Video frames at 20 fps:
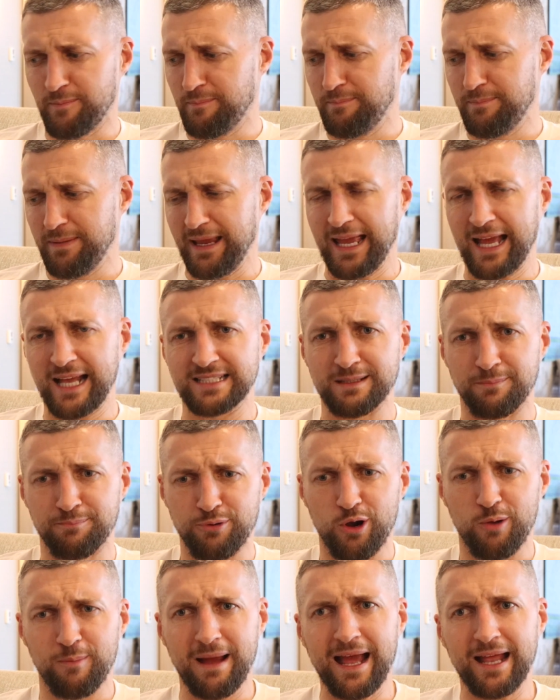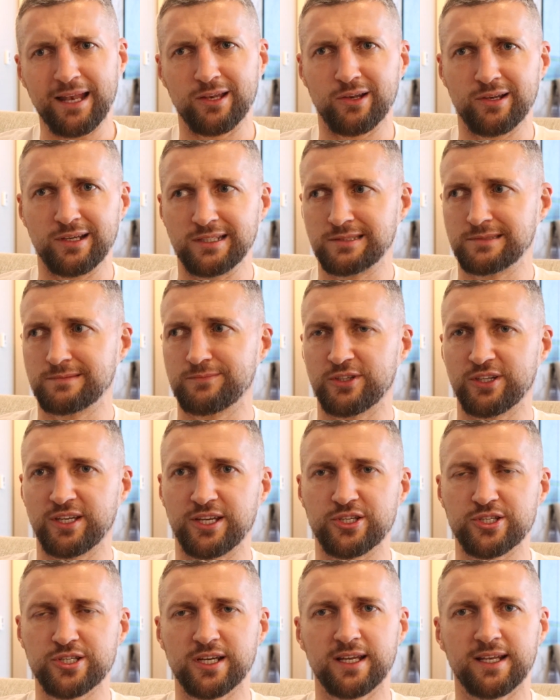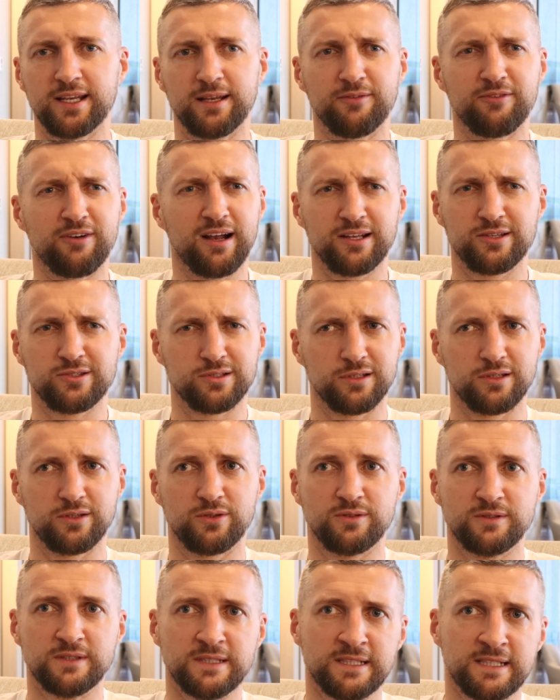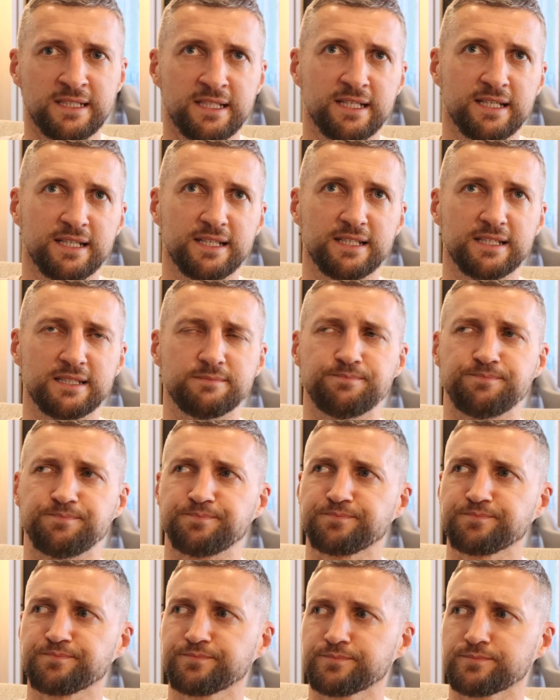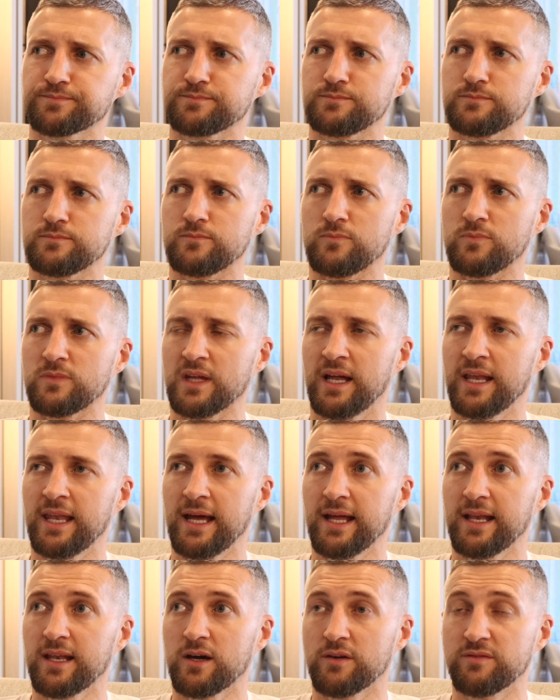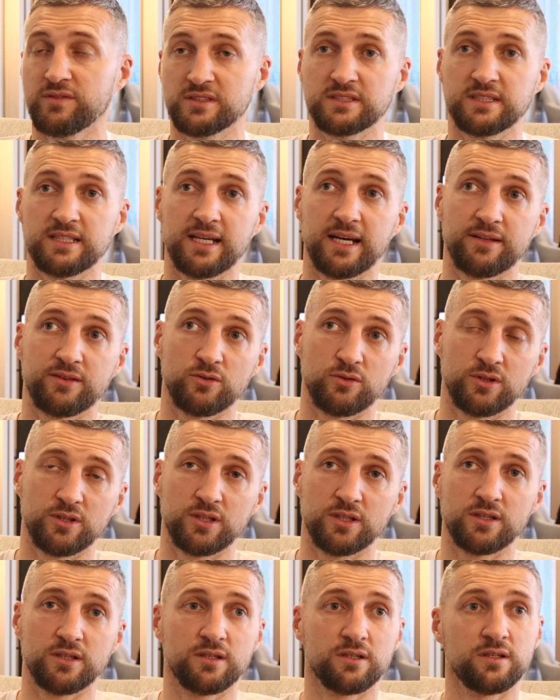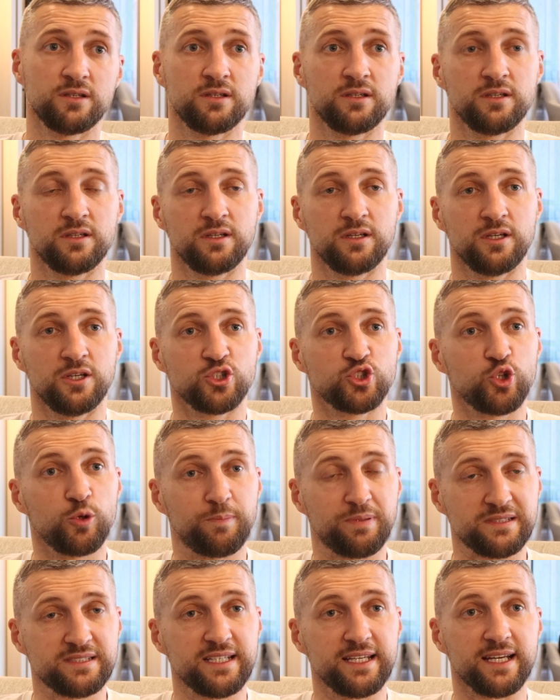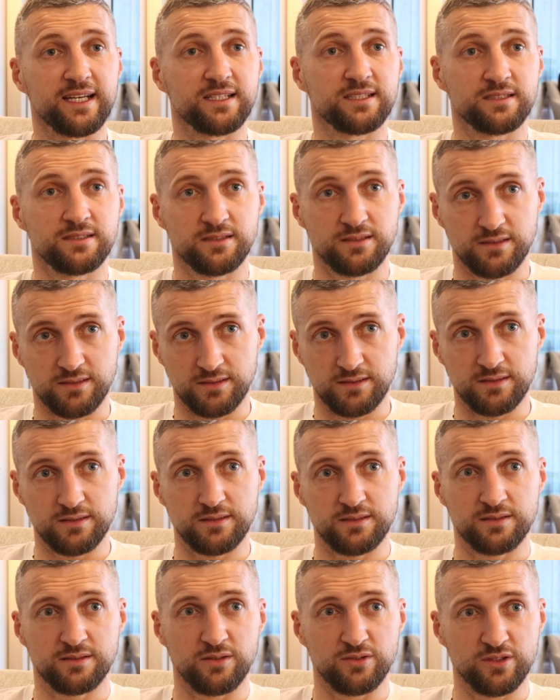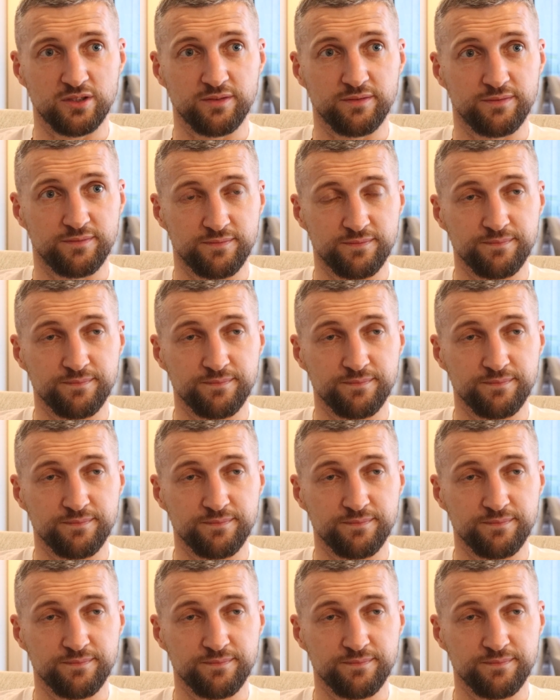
yeah, yeah. I broke my hand on his bloody chin in round two, um, and then obviously I'd done the Super Six. So